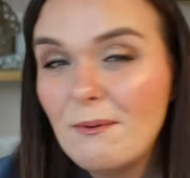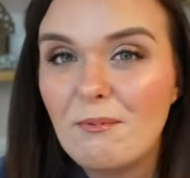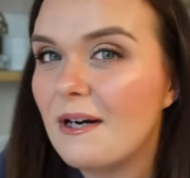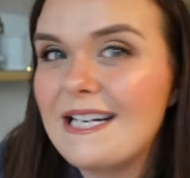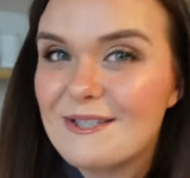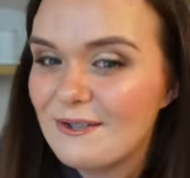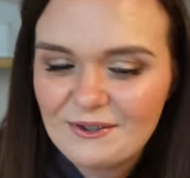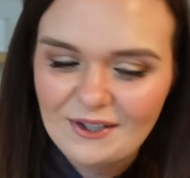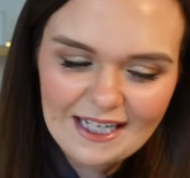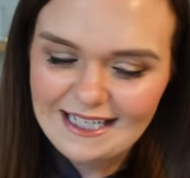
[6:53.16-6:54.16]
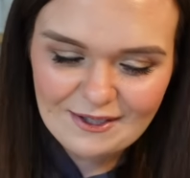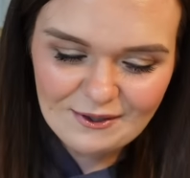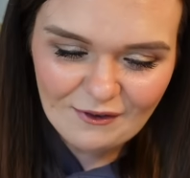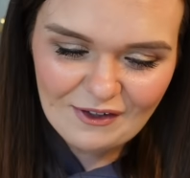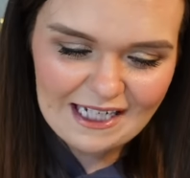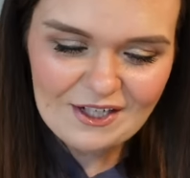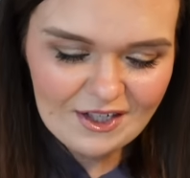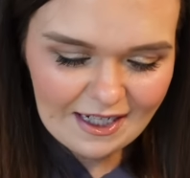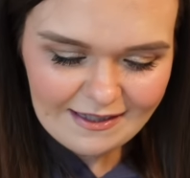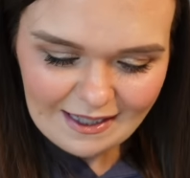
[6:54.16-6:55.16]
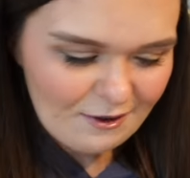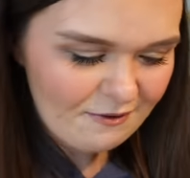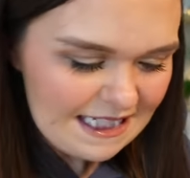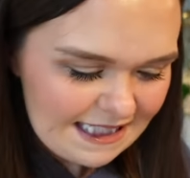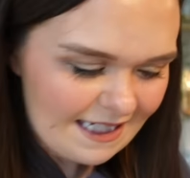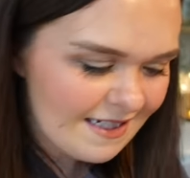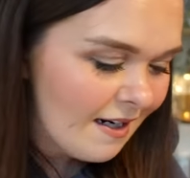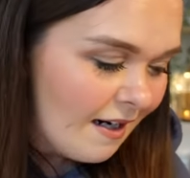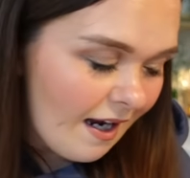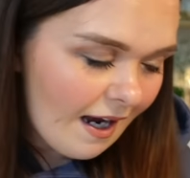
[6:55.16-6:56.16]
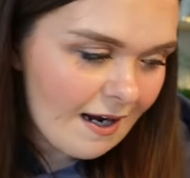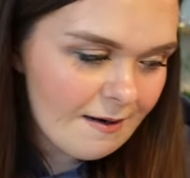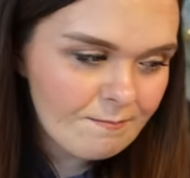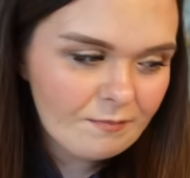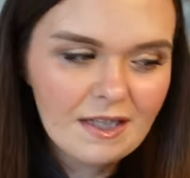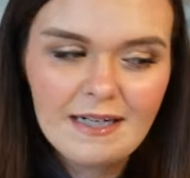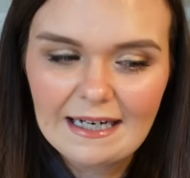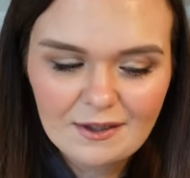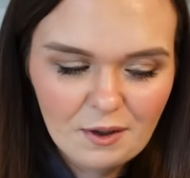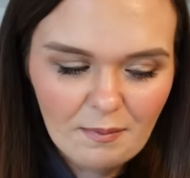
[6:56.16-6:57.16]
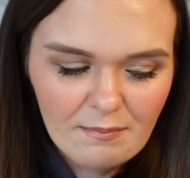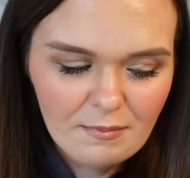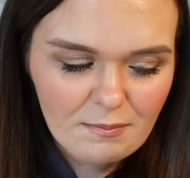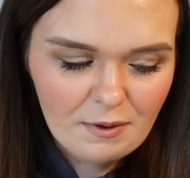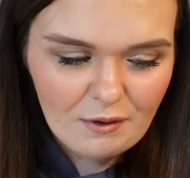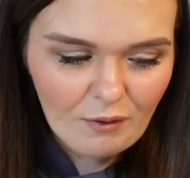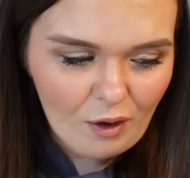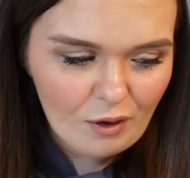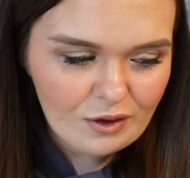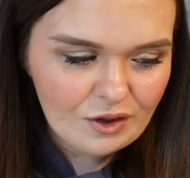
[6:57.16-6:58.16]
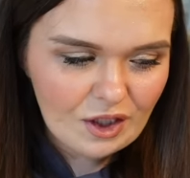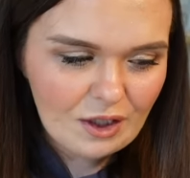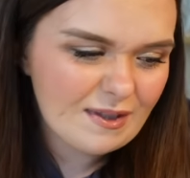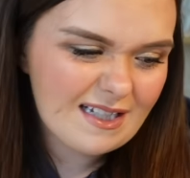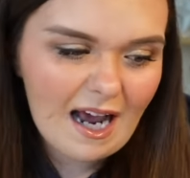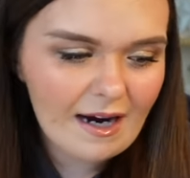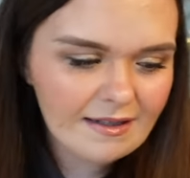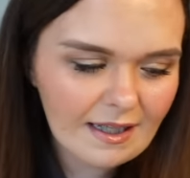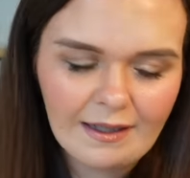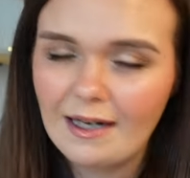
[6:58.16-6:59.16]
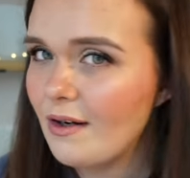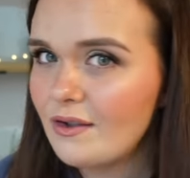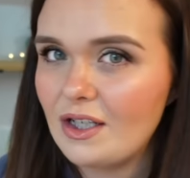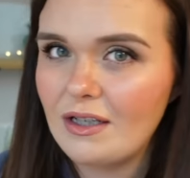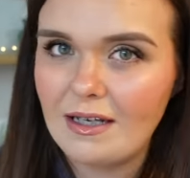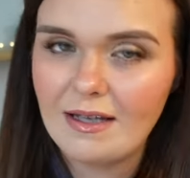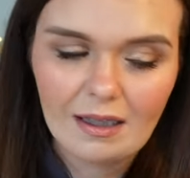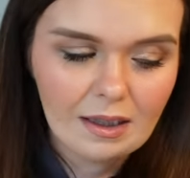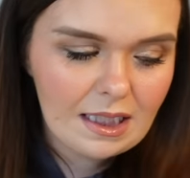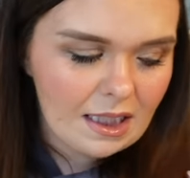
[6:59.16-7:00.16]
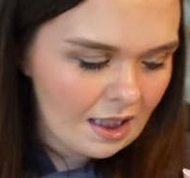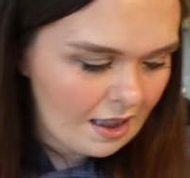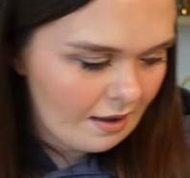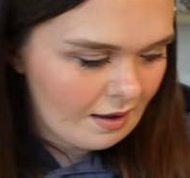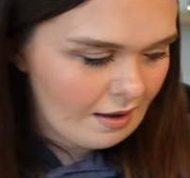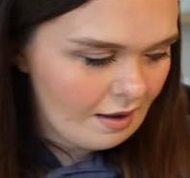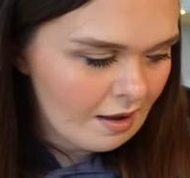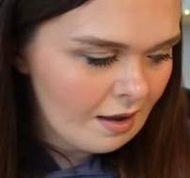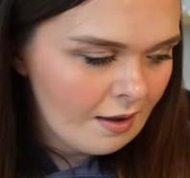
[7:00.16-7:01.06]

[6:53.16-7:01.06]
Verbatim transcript: up when it's all it's all finished and decorated. Um, next up, I'm gonna move on to snacks and then I'll do like the cleaning,